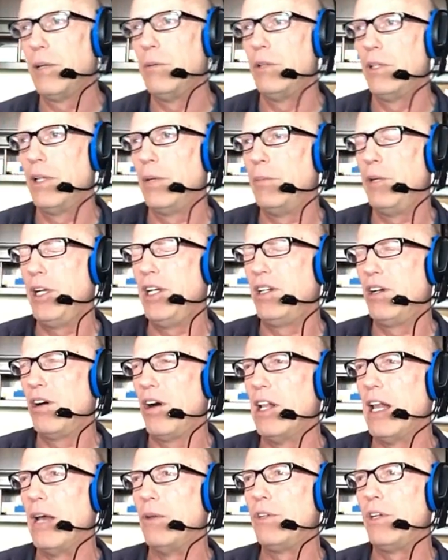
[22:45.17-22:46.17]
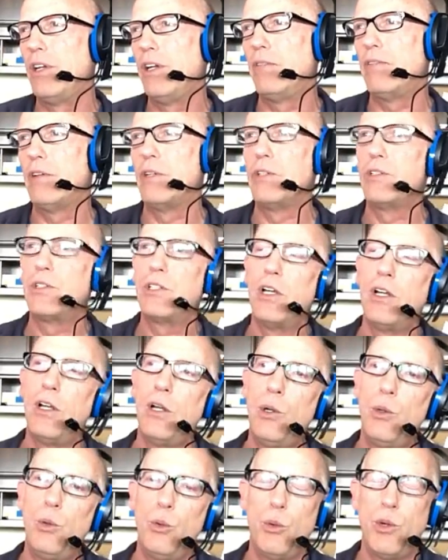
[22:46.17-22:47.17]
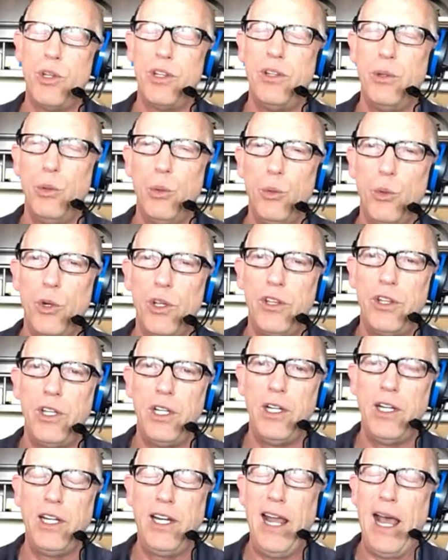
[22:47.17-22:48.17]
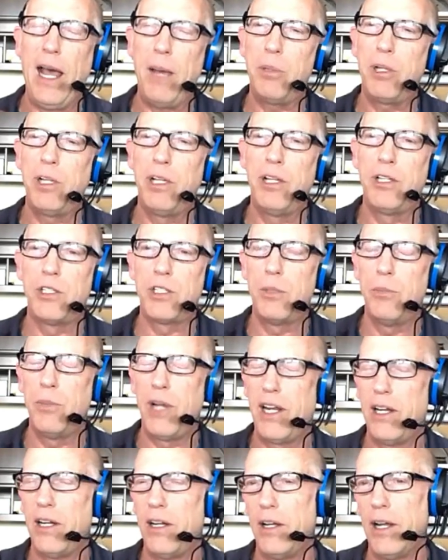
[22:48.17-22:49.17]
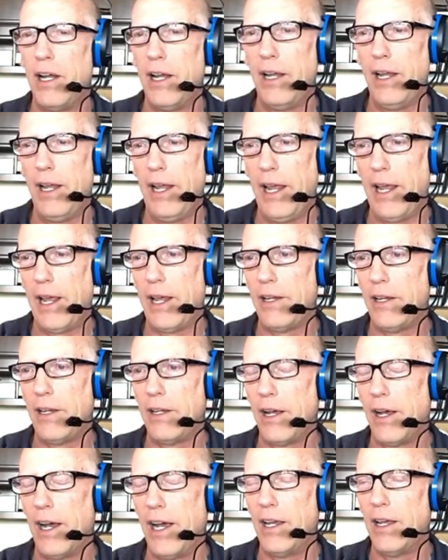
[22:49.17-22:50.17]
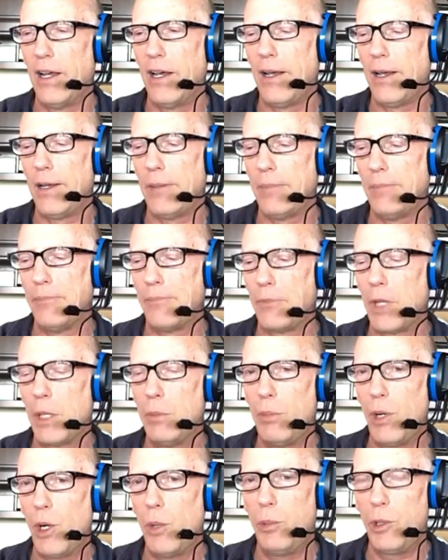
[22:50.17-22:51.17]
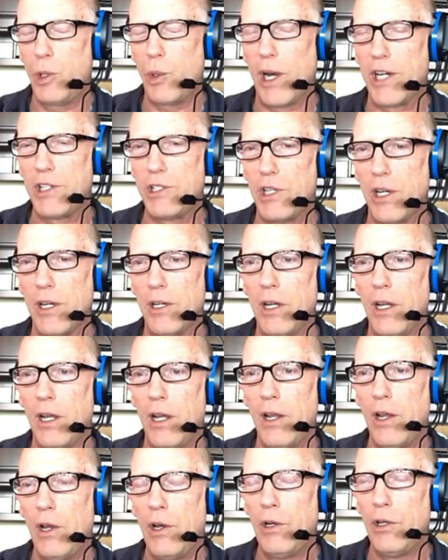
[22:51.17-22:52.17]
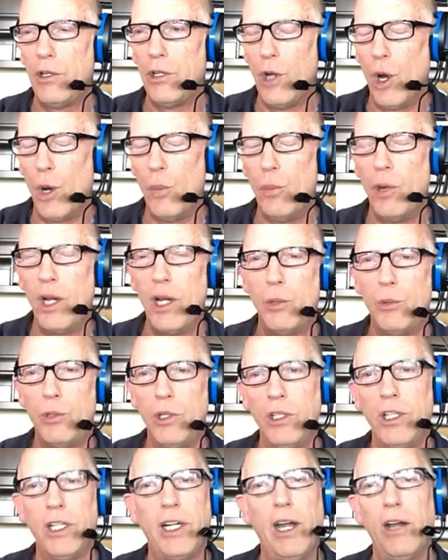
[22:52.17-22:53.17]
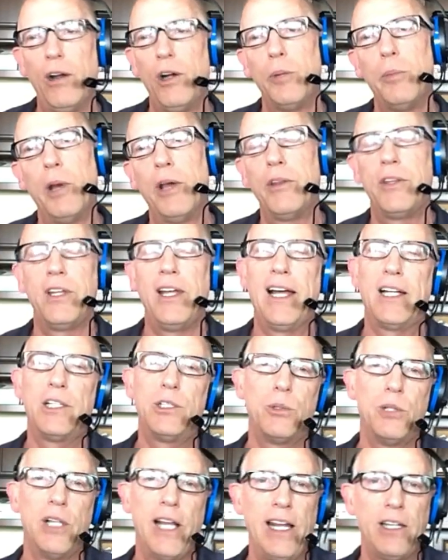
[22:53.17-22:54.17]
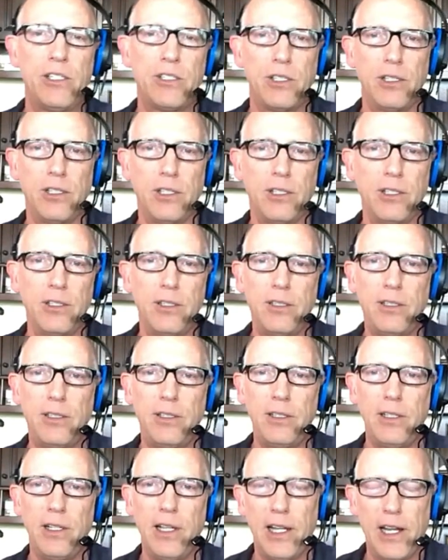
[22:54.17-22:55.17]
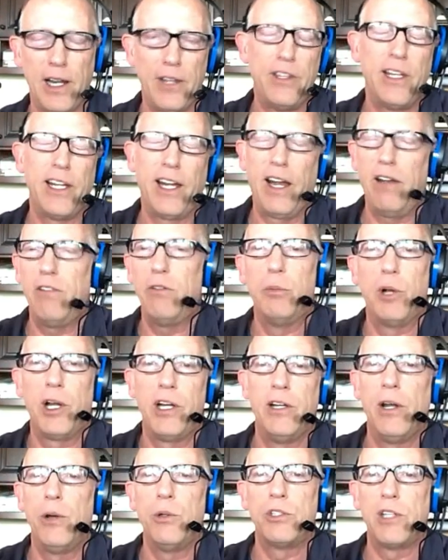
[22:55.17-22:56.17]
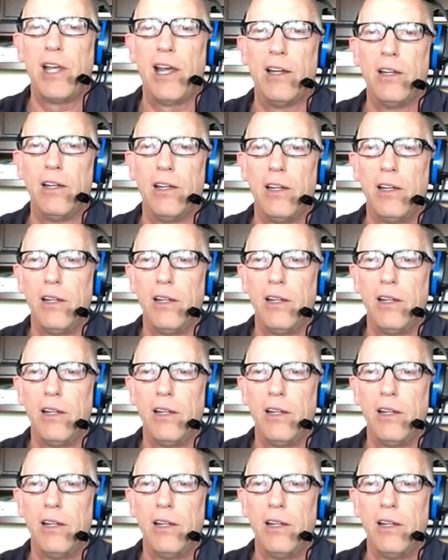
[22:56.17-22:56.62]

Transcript: Let me, let me call out the difference with with the capitalism and and I, um, Pope question. Nobody really cared about the actual answer, and I think everybody knows that.